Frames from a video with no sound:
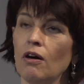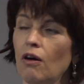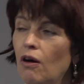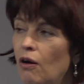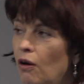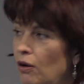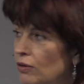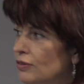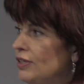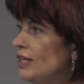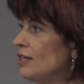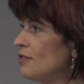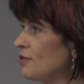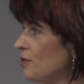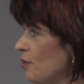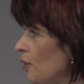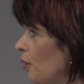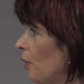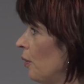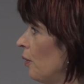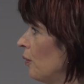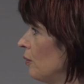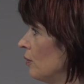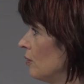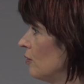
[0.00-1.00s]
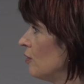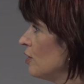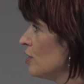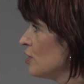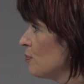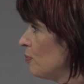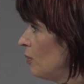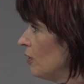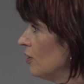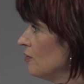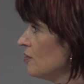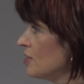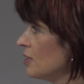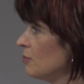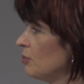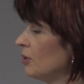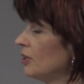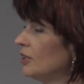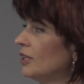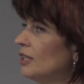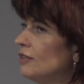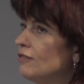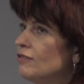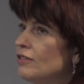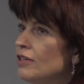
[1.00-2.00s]
on his own
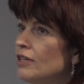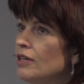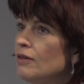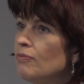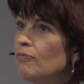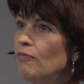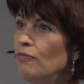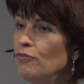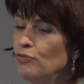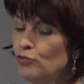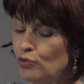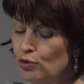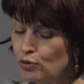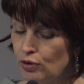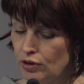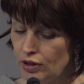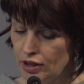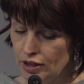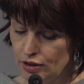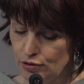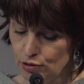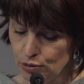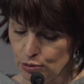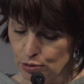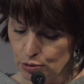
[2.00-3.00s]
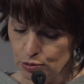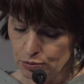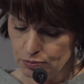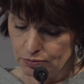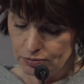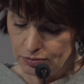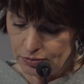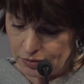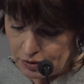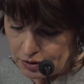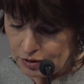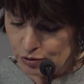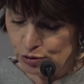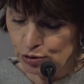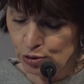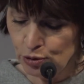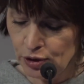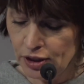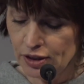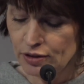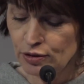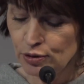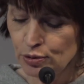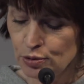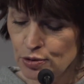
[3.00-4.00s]
responsibility to
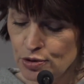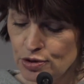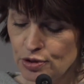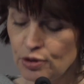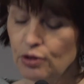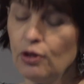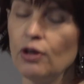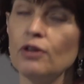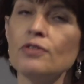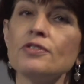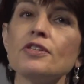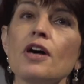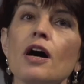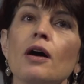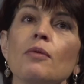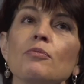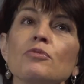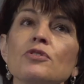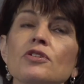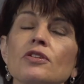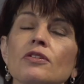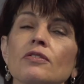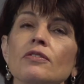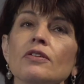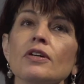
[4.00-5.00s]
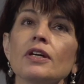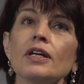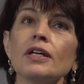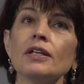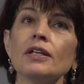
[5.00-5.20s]
reduce consumption.